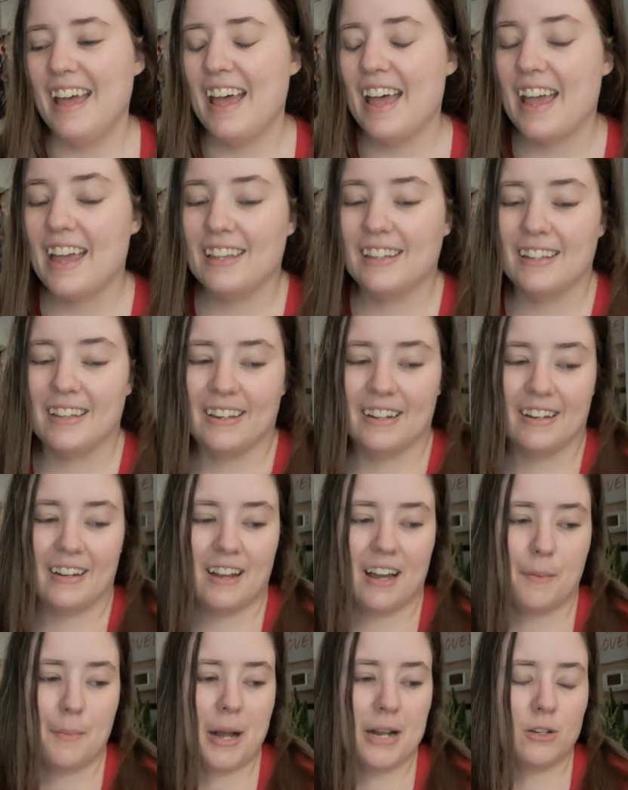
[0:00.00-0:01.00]
And then
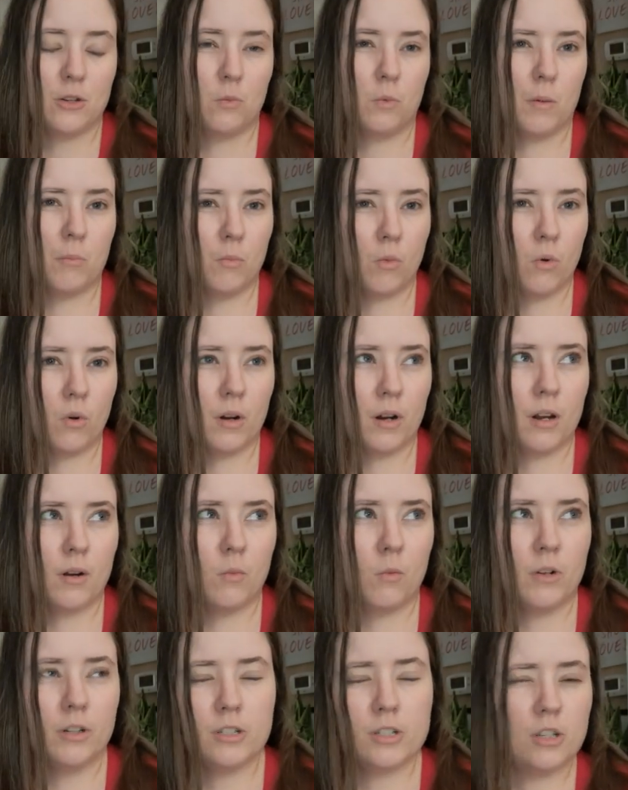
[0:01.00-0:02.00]
I might do one more,
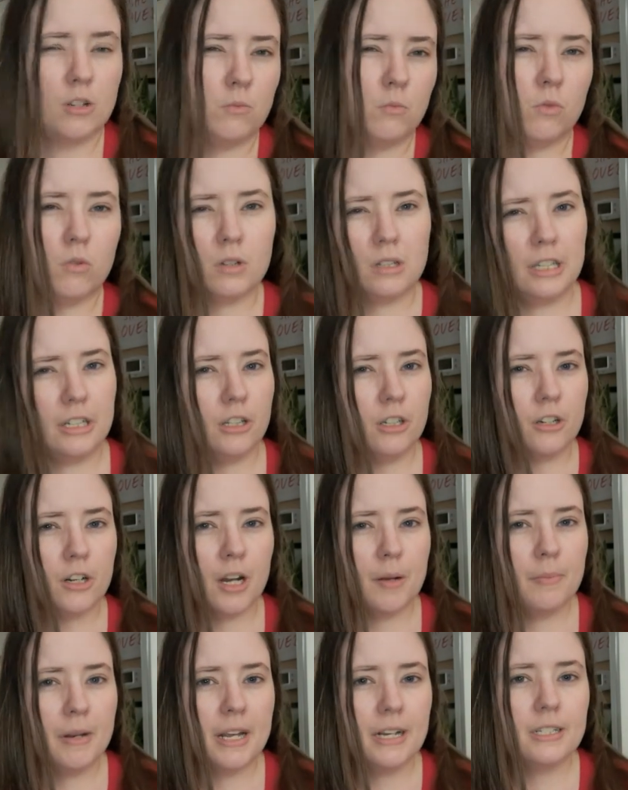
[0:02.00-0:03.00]
one or two more littler
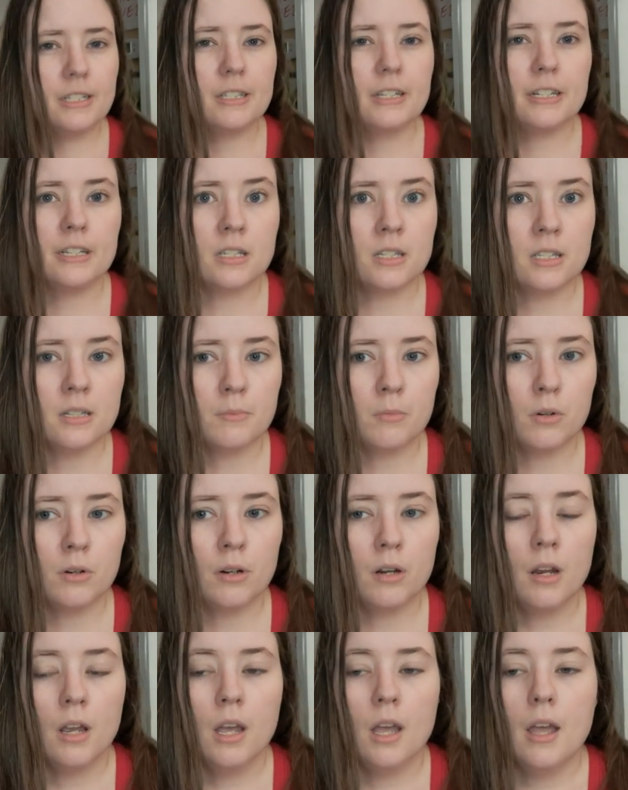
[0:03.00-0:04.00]
updates in
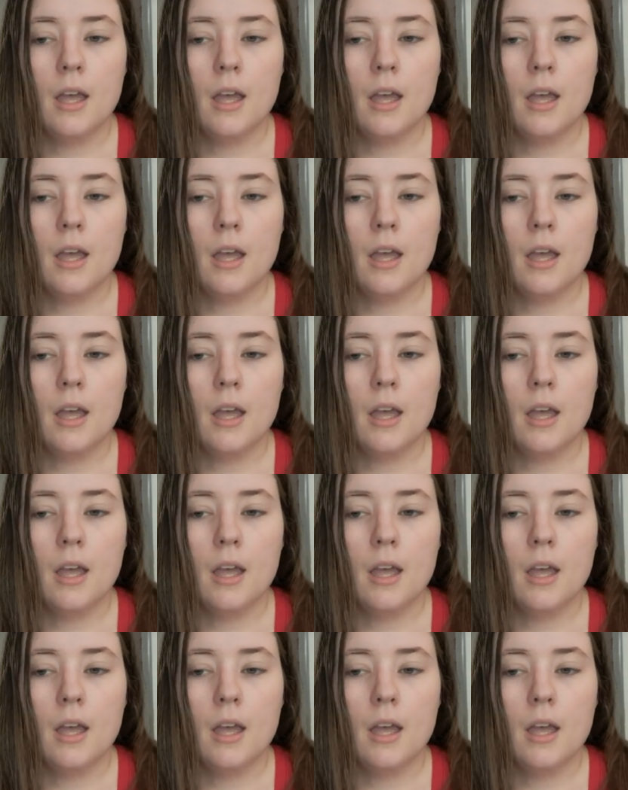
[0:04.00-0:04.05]
December.